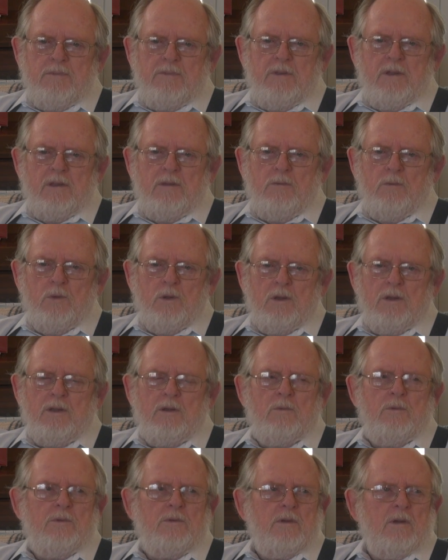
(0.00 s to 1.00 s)
than
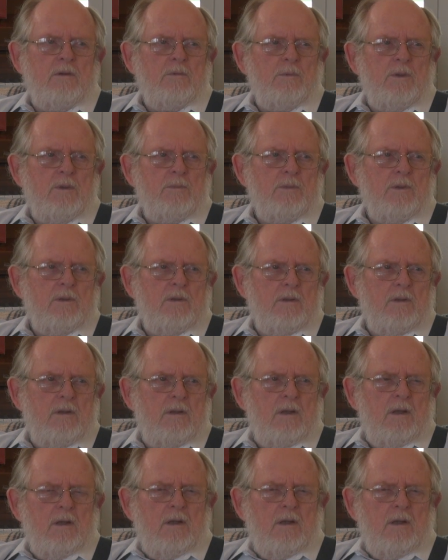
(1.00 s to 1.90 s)
working with young people and